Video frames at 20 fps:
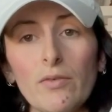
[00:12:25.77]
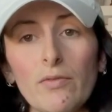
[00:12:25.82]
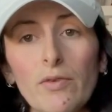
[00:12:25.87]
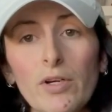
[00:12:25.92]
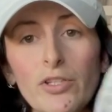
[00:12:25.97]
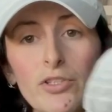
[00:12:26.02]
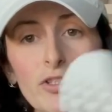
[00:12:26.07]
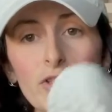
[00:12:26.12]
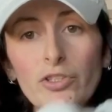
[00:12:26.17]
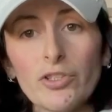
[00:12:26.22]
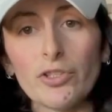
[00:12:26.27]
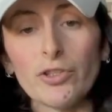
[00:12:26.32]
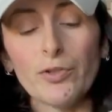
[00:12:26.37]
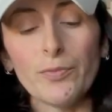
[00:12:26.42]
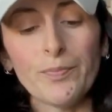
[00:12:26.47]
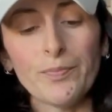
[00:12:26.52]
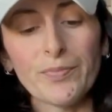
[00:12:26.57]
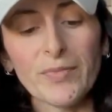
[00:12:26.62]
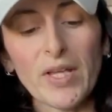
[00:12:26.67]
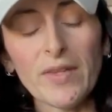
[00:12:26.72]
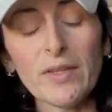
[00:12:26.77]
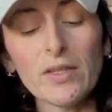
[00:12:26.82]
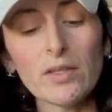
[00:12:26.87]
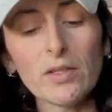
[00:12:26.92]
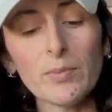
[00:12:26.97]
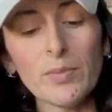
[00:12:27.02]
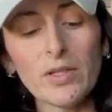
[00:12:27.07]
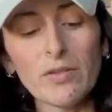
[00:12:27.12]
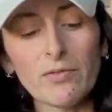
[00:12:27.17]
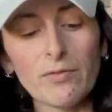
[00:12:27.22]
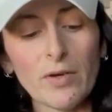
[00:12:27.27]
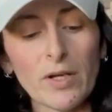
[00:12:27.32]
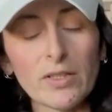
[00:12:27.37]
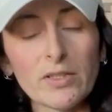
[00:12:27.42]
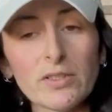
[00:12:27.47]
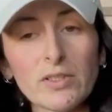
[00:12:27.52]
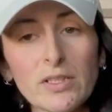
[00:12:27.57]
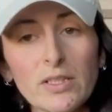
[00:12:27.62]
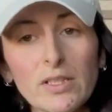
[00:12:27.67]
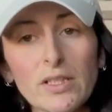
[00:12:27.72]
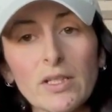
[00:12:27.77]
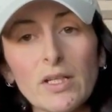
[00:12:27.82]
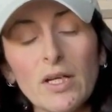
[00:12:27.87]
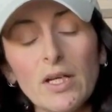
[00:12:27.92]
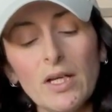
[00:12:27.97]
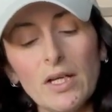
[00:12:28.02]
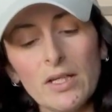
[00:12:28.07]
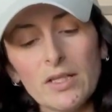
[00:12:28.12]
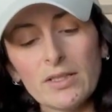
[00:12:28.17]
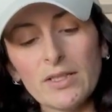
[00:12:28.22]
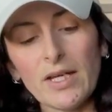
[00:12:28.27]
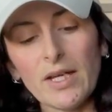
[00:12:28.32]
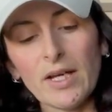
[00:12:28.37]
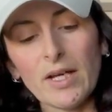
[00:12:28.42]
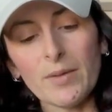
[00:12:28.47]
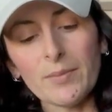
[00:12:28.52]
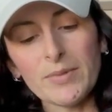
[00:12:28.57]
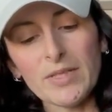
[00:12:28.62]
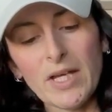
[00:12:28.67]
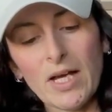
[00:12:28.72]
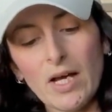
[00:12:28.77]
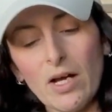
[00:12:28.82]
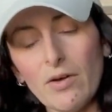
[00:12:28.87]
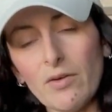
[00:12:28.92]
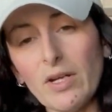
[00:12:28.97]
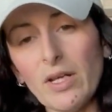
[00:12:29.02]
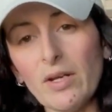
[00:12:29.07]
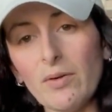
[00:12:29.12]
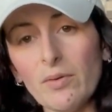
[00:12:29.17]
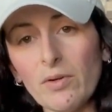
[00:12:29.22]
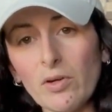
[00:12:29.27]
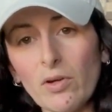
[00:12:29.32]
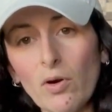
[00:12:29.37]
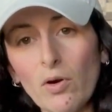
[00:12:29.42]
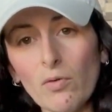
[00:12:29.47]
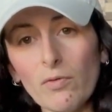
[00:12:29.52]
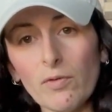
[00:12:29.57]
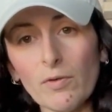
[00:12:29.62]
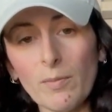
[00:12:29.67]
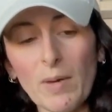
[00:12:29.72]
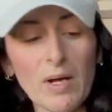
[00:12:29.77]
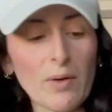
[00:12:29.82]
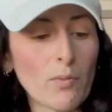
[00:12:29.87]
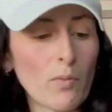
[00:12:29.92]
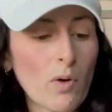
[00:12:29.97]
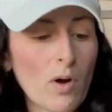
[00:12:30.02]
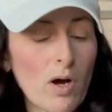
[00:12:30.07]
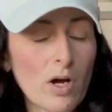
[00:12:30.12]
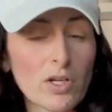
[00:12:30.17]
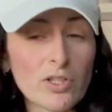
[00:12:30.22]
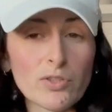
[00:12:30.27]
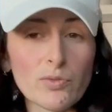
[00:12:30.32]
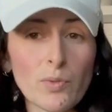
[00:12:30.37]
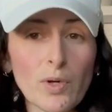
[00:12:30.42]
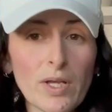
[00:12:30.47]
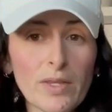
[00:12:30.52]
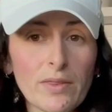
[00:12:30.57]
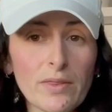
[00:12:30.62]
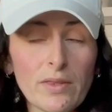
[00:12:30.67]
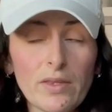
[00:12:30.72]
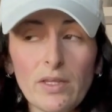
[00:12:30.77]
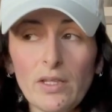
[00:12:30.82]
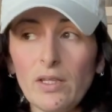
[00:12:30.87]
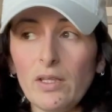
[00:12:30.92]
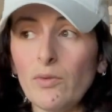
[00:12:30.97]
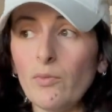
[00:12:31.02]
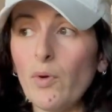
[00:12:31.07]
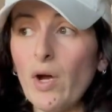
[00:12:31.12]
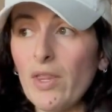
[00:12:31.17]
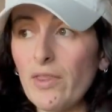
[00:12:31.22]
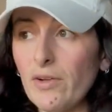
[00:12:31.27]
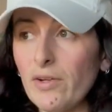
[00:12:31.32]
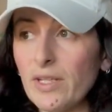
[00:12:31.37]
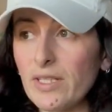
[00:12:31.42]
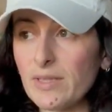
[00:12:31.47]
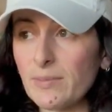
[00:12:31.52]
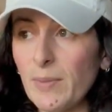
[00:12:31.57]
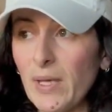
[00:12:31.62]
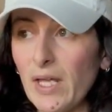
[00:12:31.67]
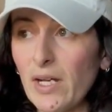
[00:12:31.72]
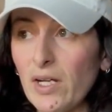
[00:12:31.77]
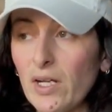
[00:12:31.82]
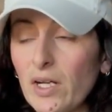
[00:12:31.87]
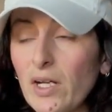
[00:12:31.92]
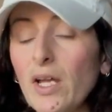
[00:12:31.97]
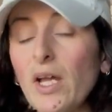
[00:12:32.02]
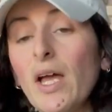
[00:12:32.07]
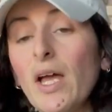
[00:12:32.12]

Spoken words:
Fun shoe. I think they'll be fun to take uptown and go for my walks when the weather is better